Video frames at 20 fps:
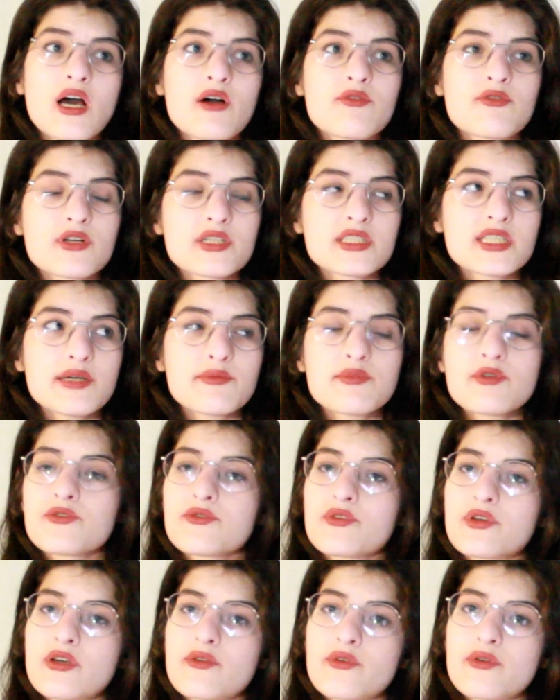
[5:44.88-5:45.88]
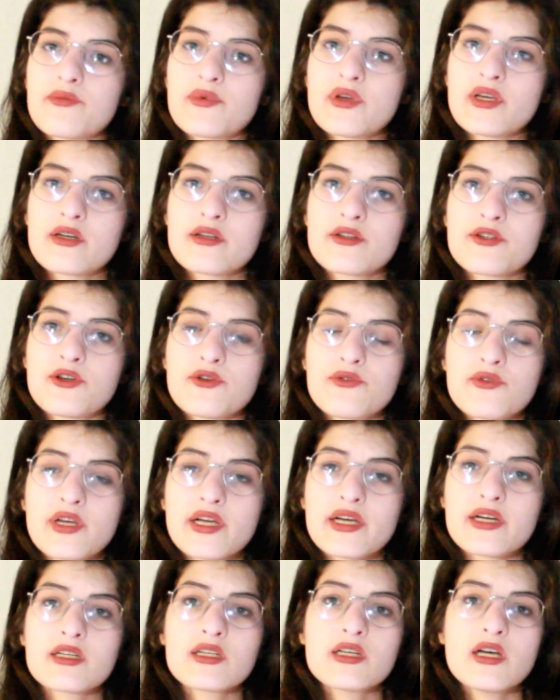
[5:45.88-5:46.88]
For example, the European
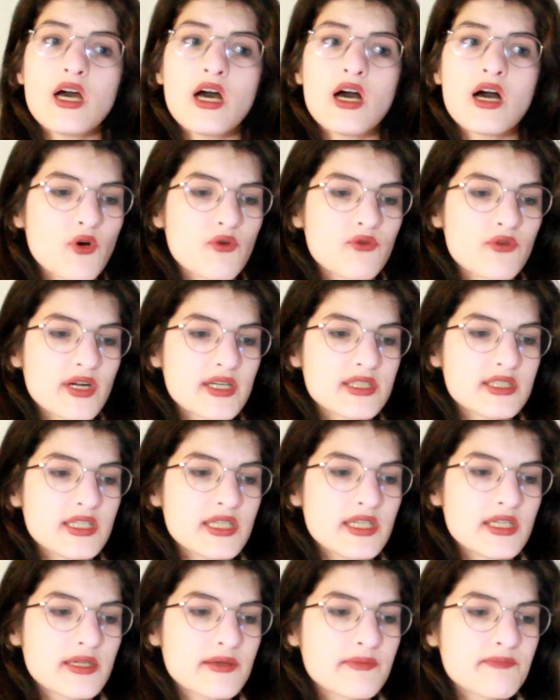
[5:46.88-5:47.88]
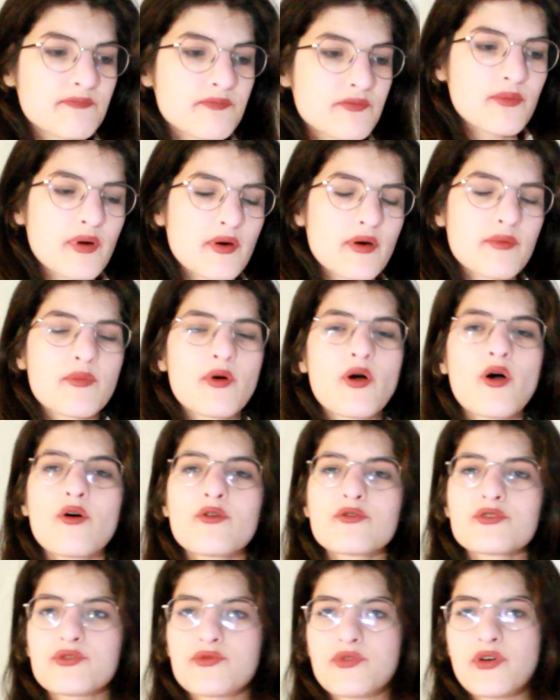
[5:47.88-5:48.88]
Union already
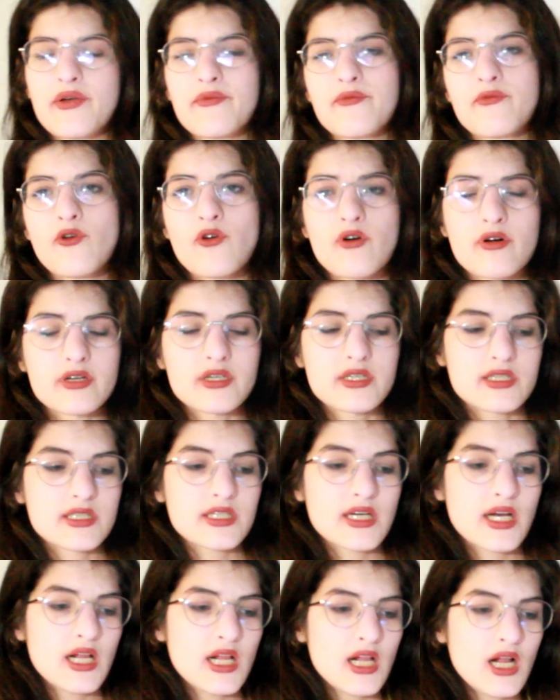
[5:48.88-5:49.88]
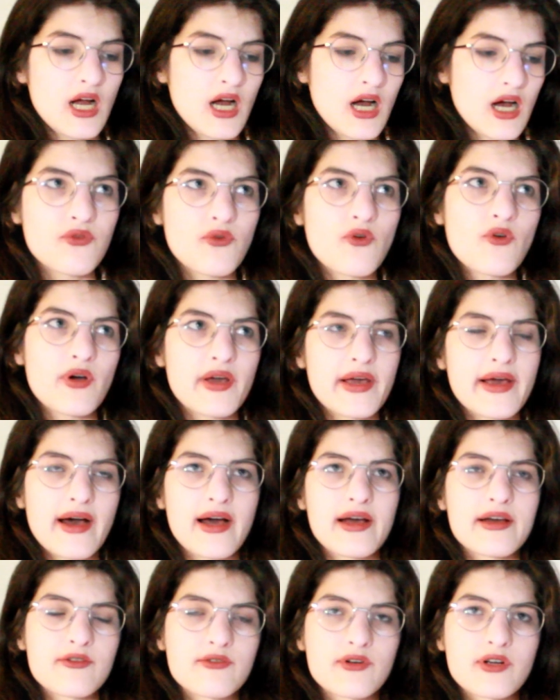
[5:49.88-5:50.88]
proposed frameworks for
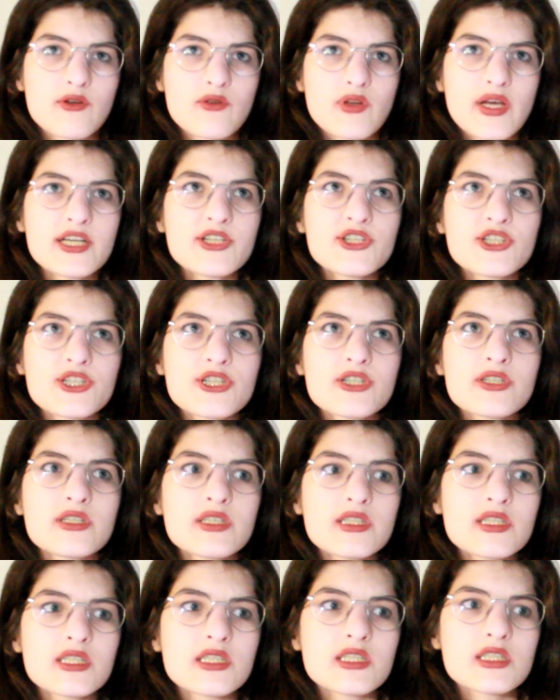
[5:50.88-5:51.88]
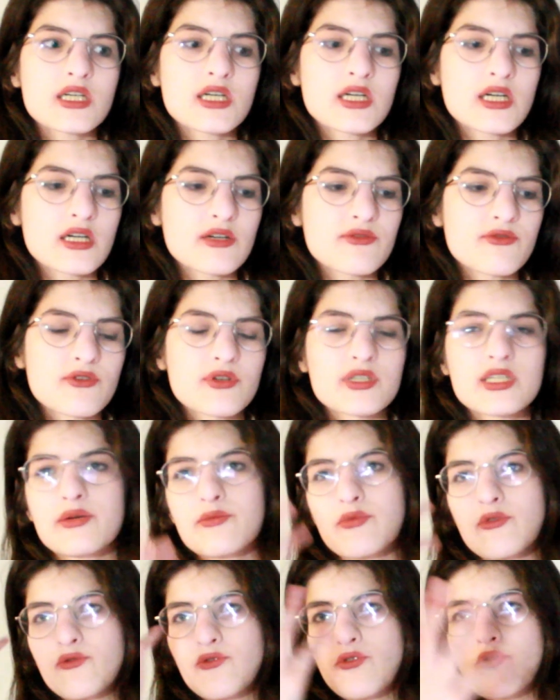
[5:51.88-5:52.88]
AI regulations, for
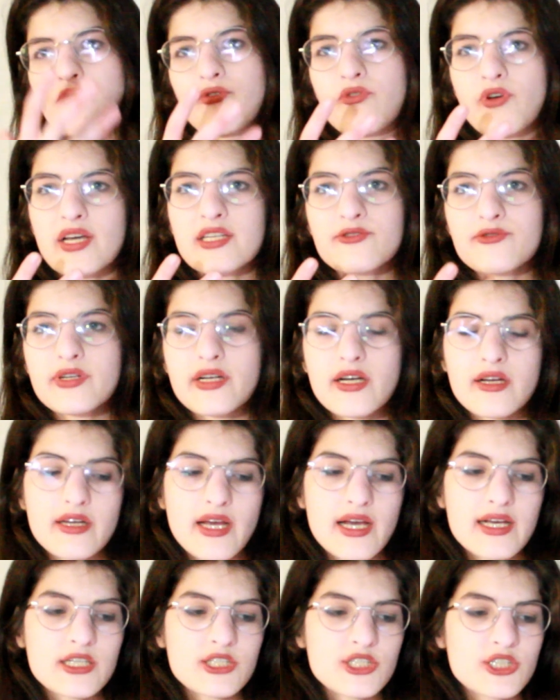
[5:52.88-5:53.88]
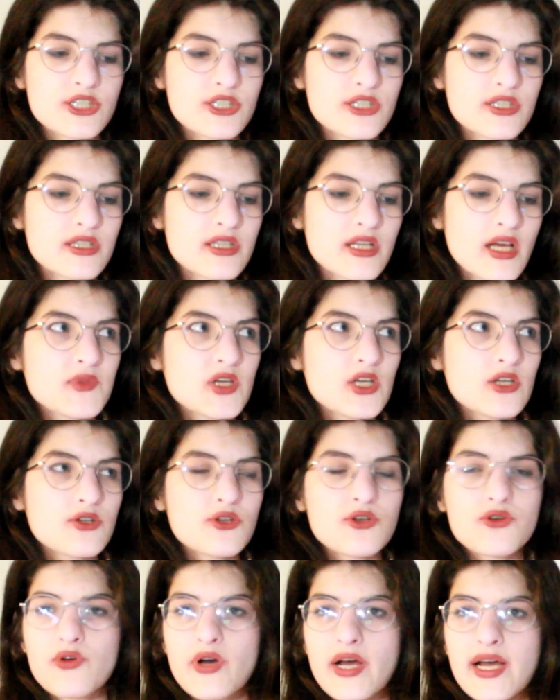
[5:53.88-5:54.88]
example, for face recognition.
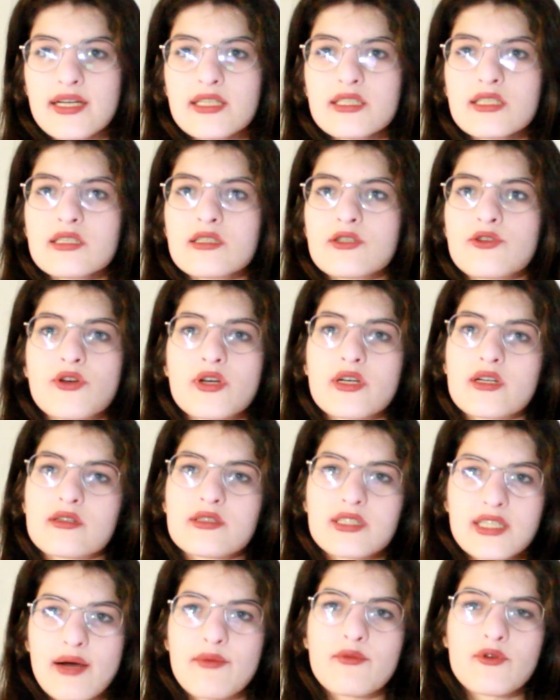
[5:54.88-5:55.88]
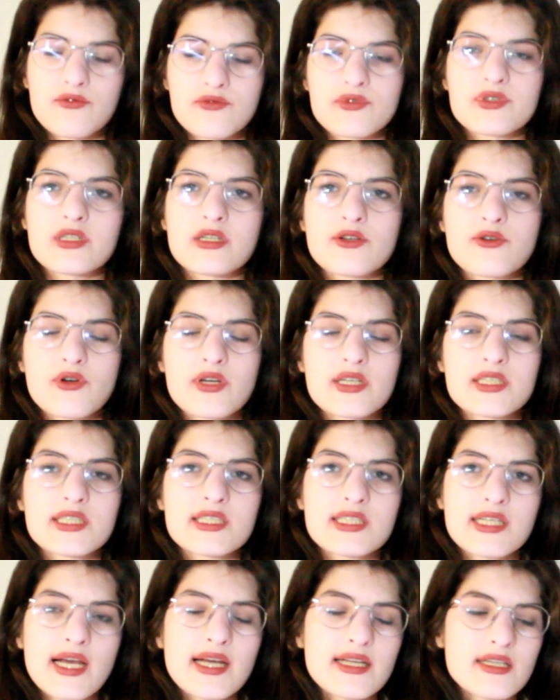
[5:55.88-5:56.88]
In US, some of the US
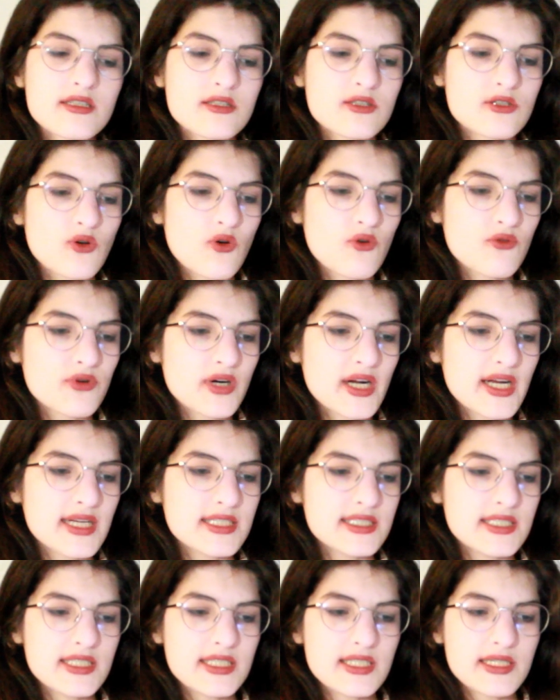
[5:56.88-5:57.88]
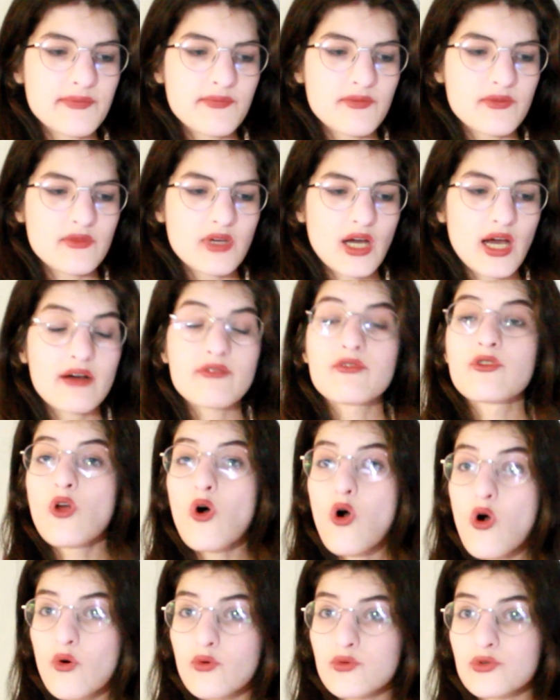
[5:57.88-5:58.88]
states already have
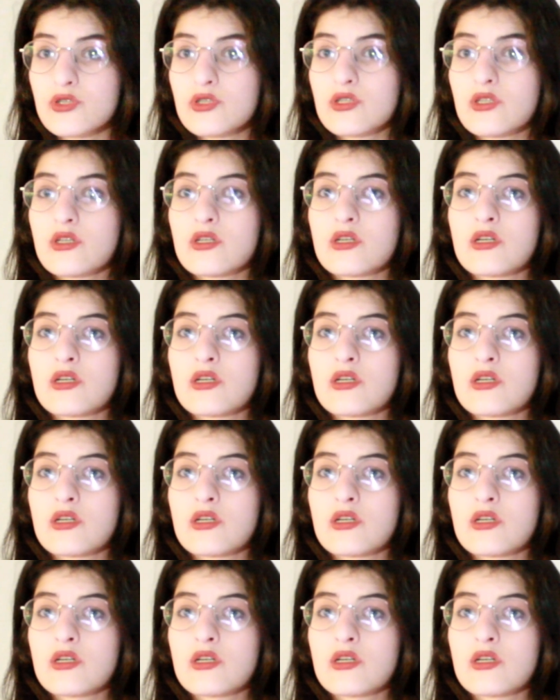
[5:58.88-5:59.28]
laws